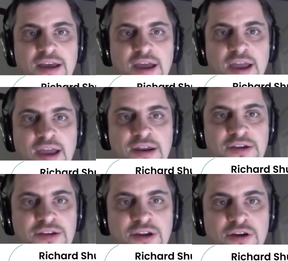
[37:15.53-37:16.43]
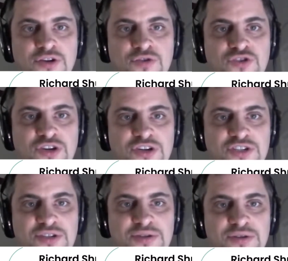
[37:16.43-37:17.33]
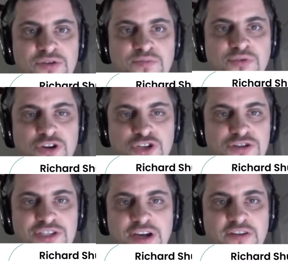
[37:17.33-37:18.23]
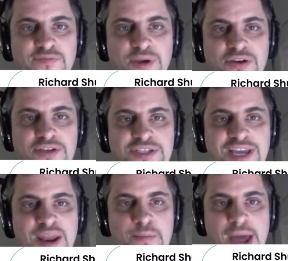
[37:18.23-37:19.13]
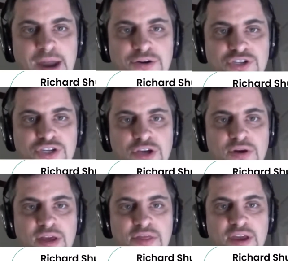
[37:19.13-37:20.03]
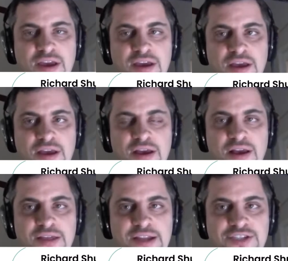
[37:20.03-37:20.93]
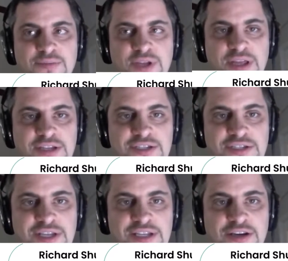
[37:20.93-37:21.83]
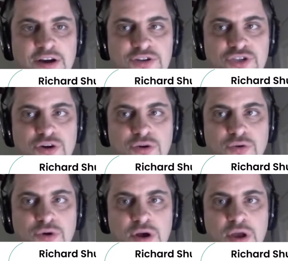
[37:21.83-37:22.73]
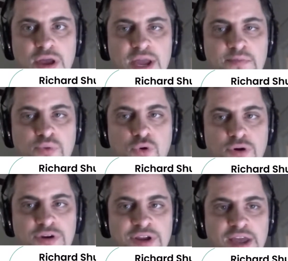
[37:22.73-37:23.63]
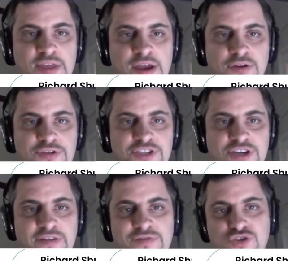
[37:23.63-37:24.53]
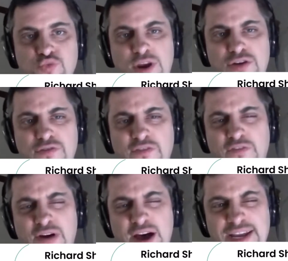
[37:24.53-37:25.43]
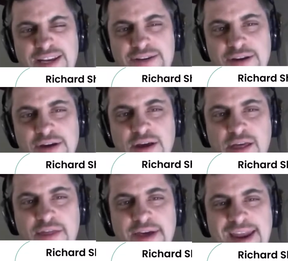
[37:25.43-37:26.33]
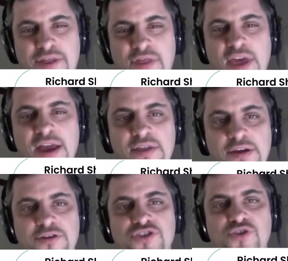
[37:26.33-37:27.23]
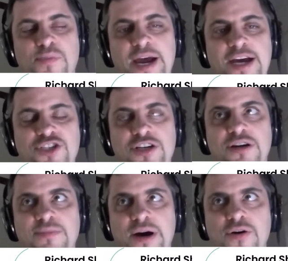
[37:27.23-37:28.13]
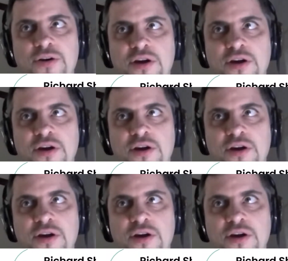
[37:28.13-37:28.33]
and you push yourself because it matters to you. And I think that's something that's also important, and that you'll discover is when you find that thing that you're so passionate about,